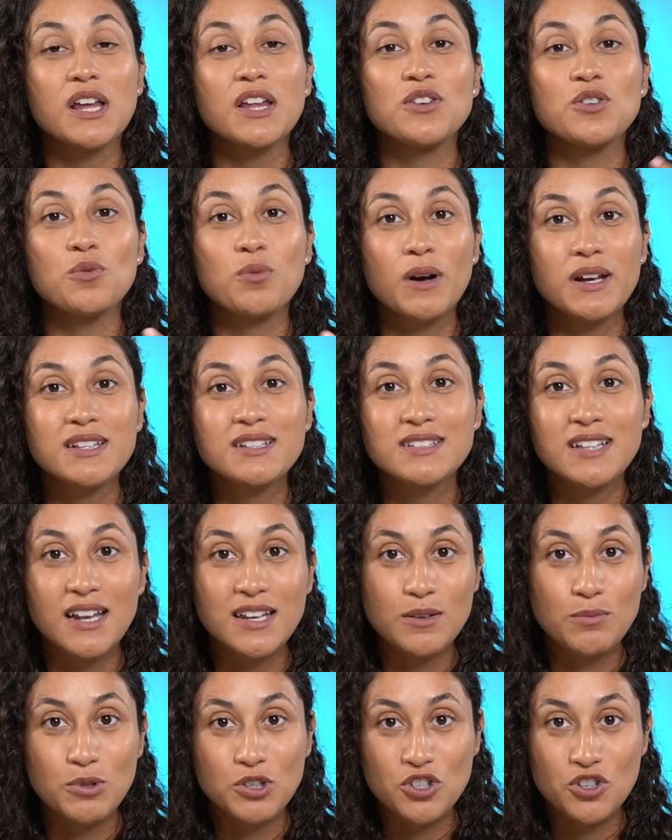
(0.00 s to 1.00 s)
and the right
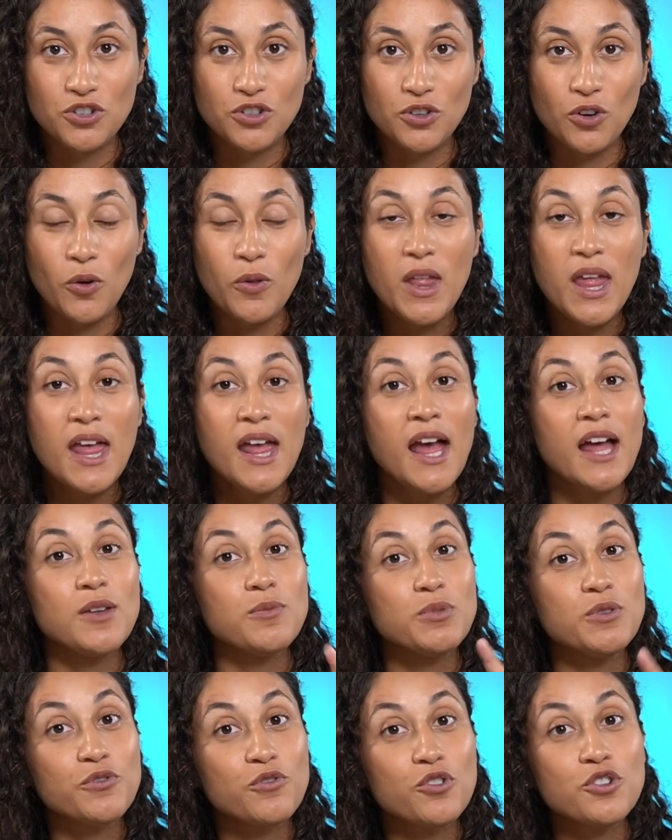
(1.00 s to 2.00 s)
study material.
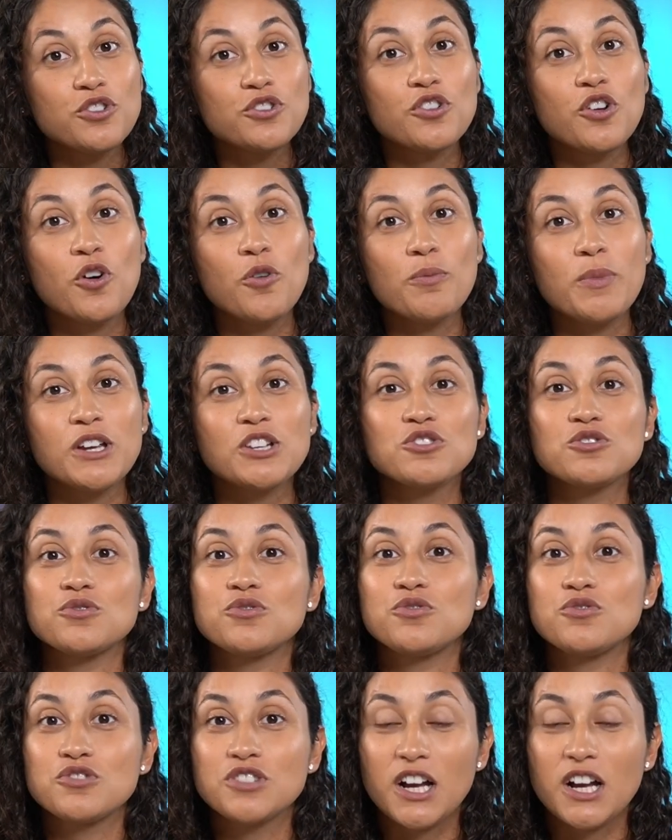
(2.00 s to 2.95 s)
And before you go, make sure to